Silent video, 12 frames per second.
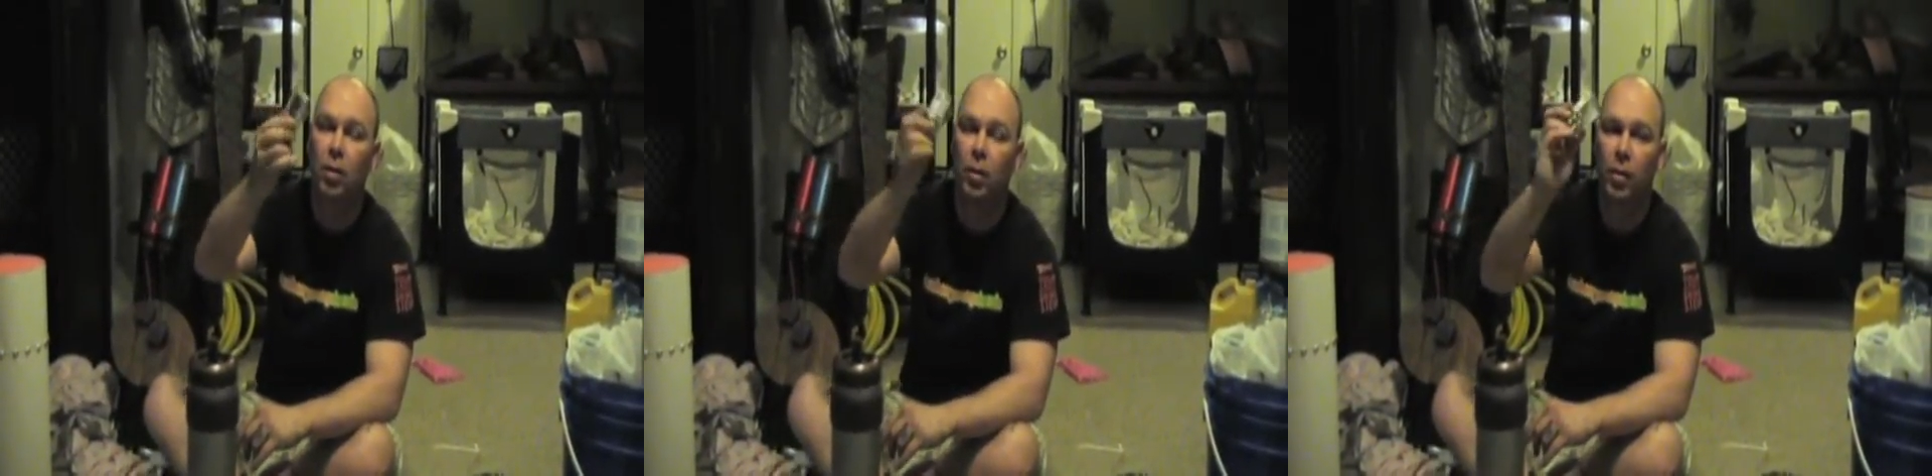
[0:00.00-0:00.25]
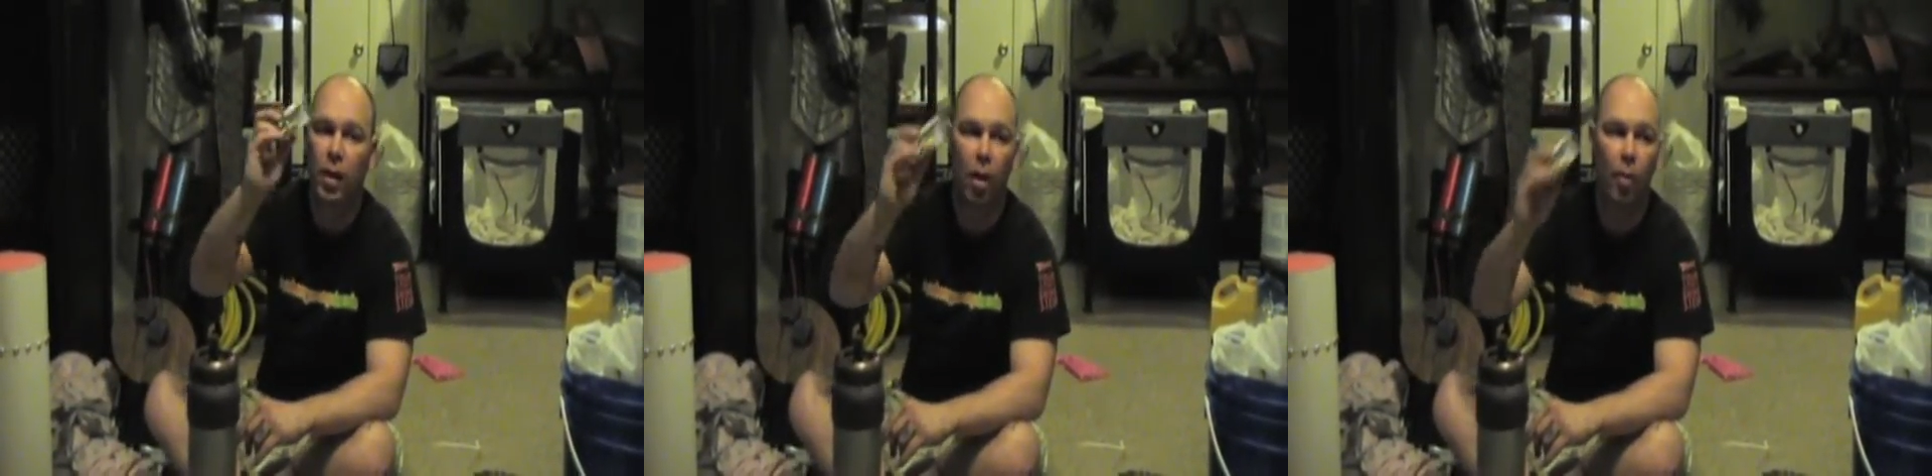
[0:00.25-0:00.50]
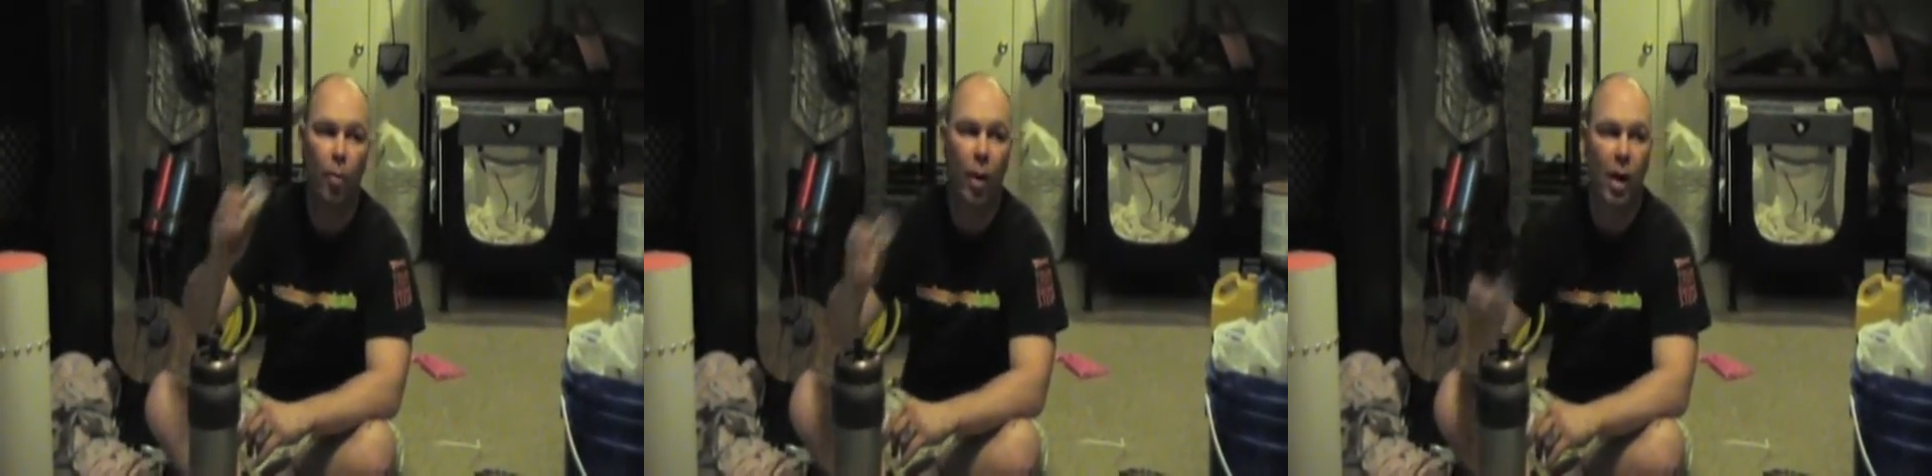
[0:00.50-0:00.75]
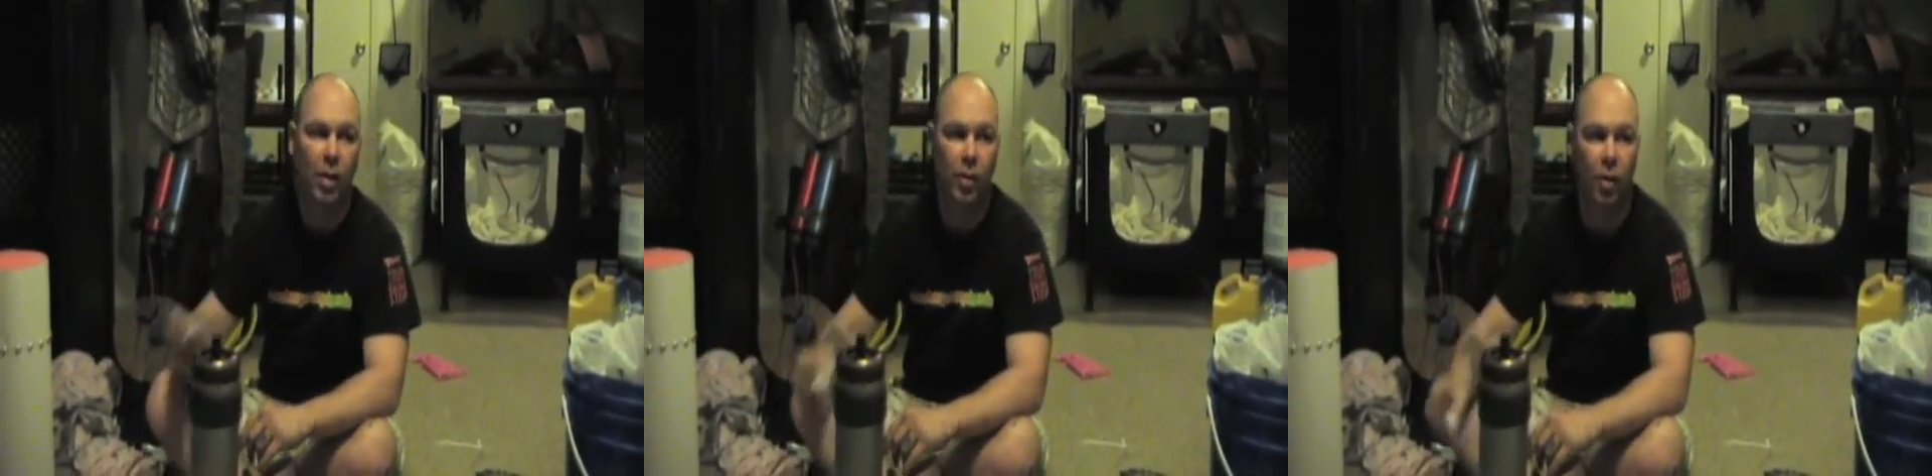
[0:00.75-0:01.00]
standard
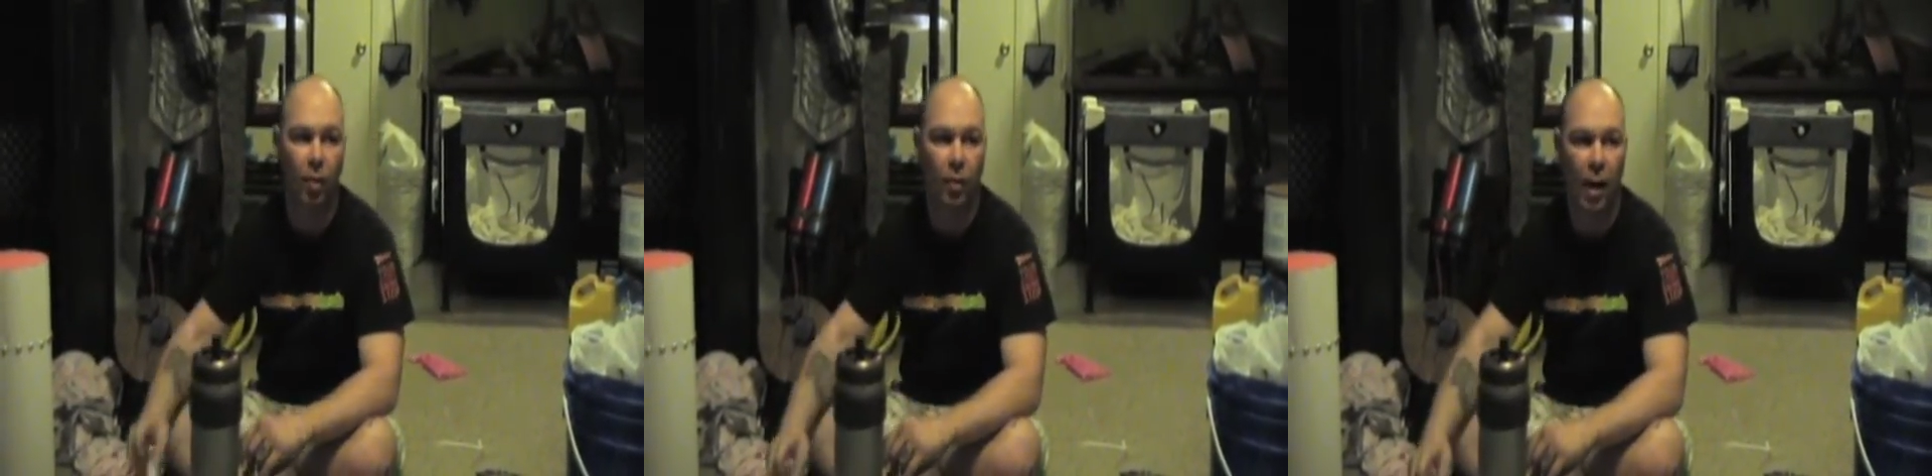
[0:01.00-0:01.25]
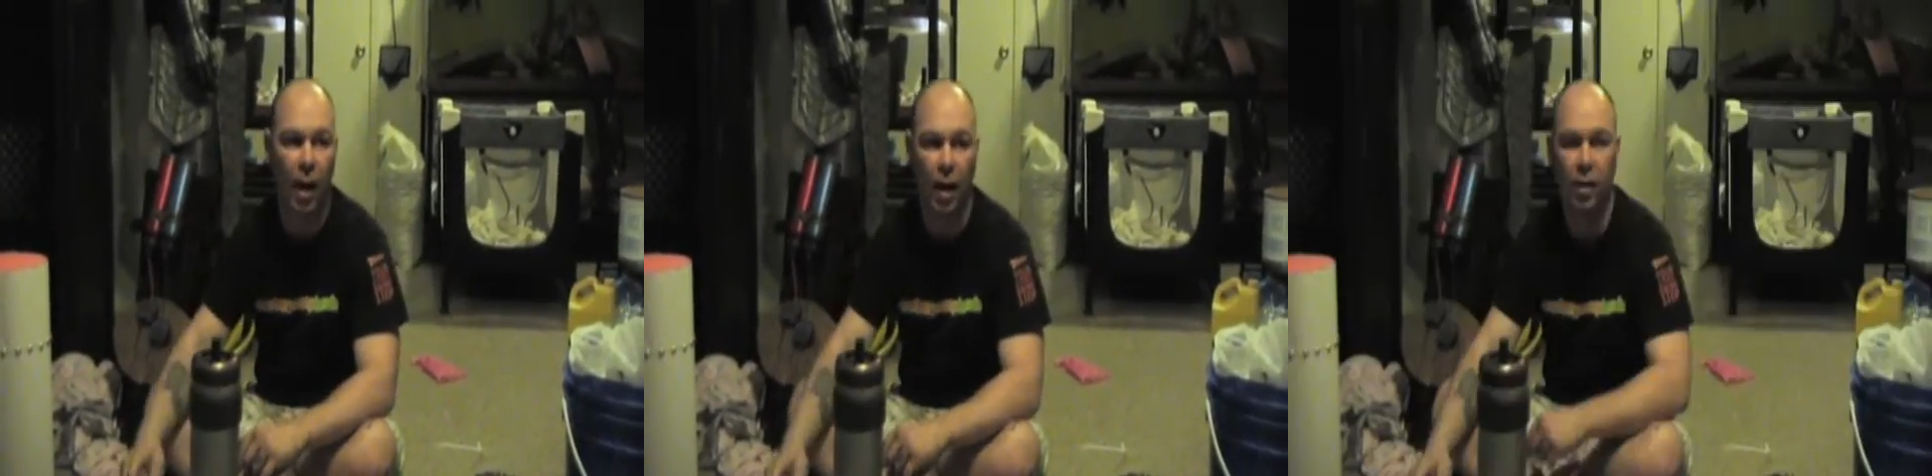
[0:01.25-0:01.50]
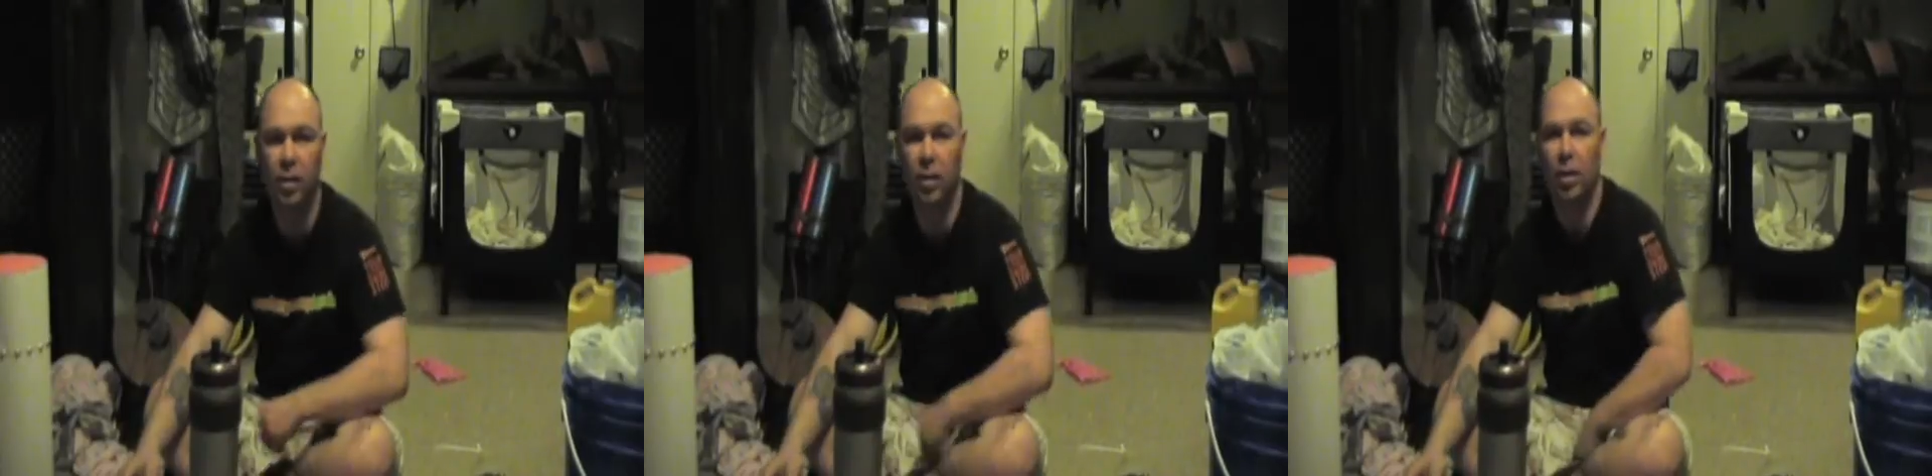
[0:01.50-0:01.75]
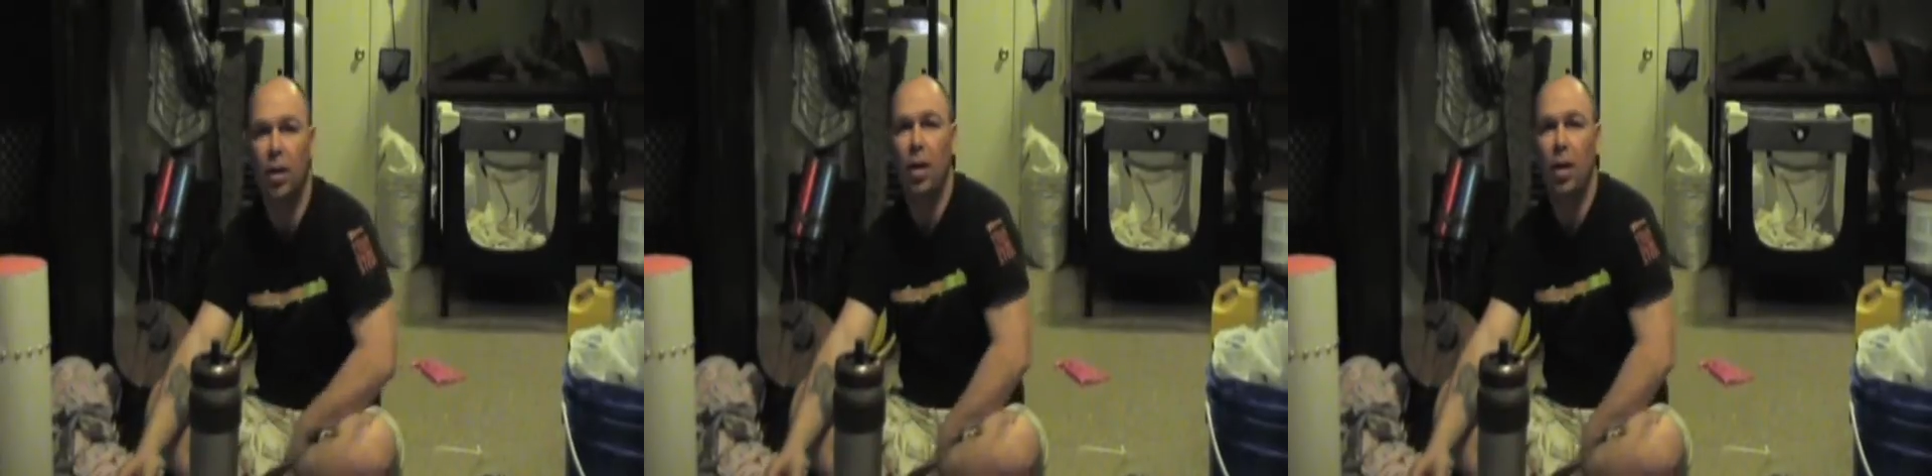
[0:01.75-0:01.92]
brass thumbtacks,